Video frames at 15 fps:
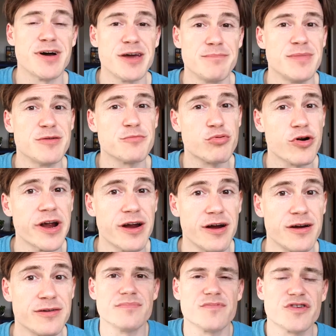might mean
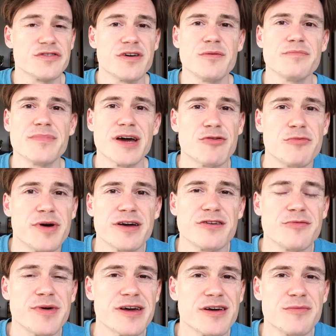prayer. For some, that
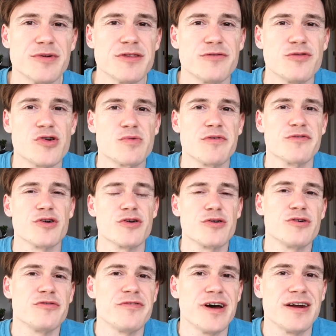reminder might come in the form of a
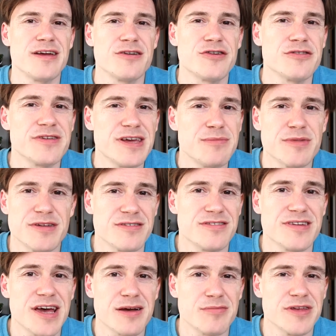girl fighting her demons,
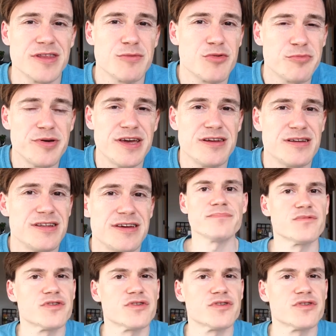stabbing them repeatedly.